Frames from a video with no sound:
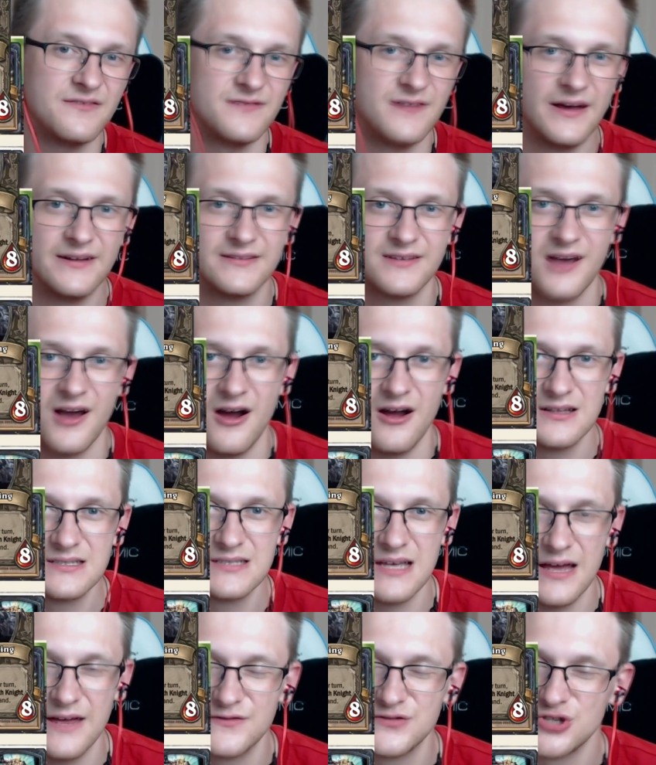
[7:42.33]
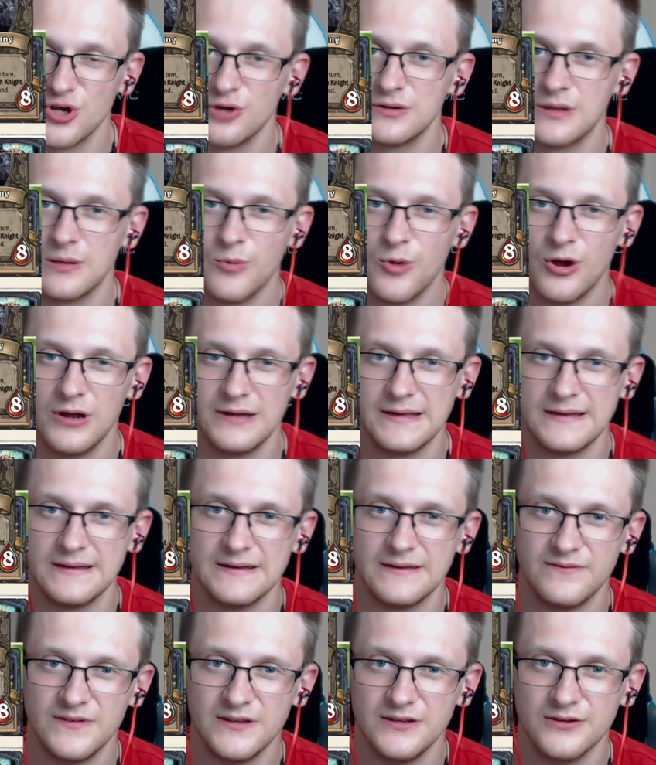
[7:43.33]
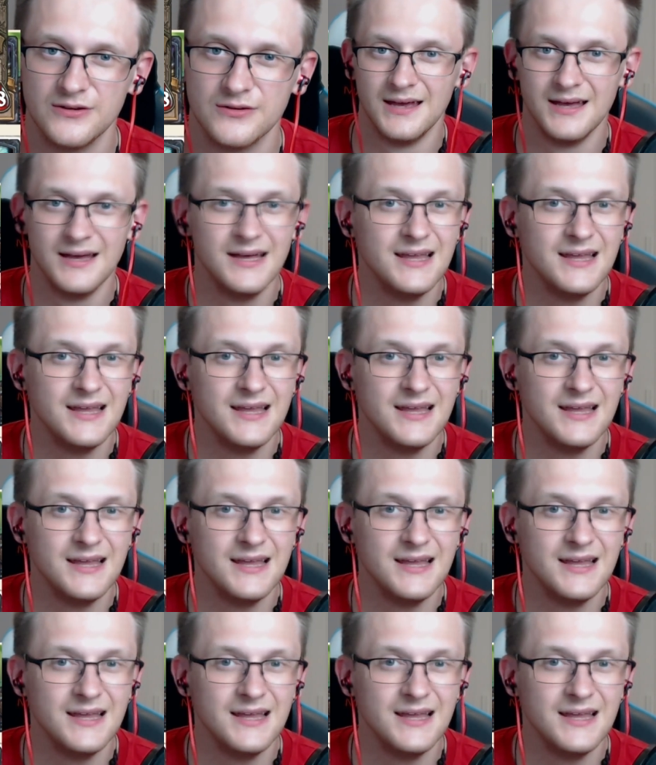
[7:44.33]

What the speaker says: Knight cards. I've showed them earlier in the video.